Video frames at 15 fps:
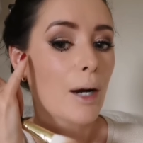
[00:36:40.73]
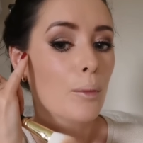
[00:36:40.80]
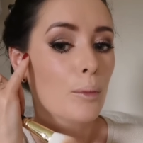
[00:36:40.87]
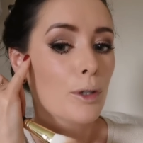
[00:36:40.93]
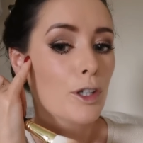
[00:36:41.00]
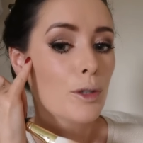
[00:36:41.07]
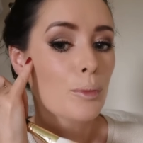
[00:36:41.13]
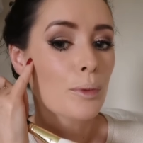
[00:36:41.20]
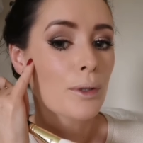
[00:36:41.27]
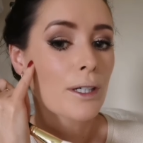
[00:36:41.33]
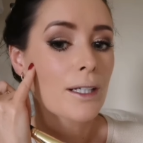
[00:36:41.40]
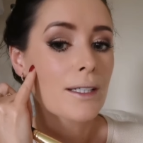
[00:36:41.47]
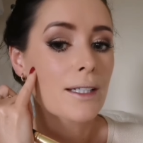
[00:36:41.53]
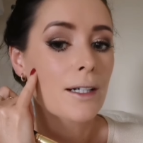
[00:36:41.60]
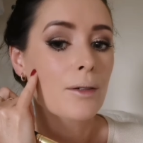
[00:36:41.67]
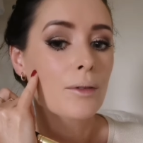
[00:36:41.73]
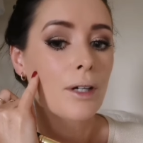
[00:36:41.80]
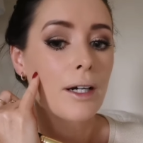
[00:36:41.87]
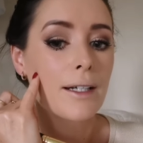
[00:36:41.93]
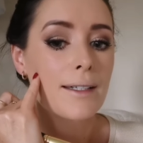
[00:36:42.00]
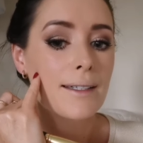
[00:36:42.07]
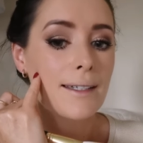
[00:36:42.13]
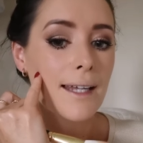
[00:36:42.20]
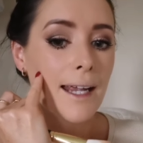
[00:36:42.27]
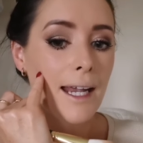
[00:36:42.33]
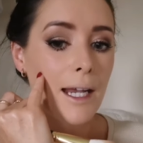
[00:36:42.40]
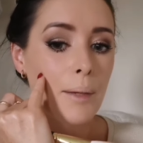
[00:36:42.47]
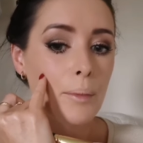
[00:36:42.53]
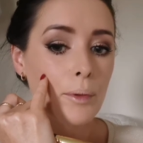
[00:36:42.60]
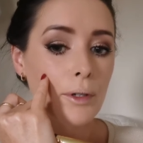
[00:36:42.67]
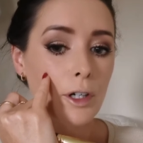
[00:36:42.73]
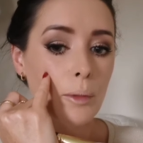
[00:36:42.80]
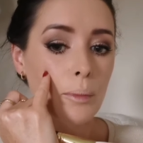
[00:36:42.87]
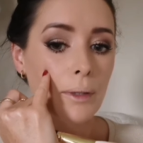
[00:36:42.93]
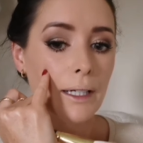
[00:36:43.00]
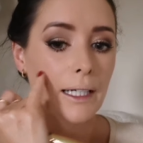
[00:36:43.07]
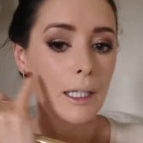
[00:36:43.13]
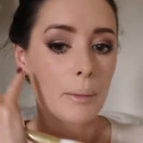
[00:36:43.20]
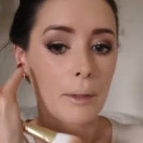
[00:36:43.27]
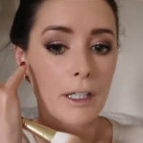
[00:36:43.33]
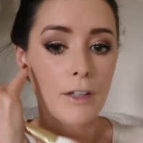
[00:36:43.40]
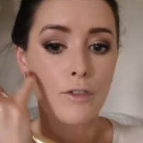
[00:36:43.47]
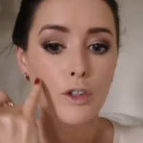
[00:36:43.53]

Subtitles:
And when you bring it down, I taper it up a little bit.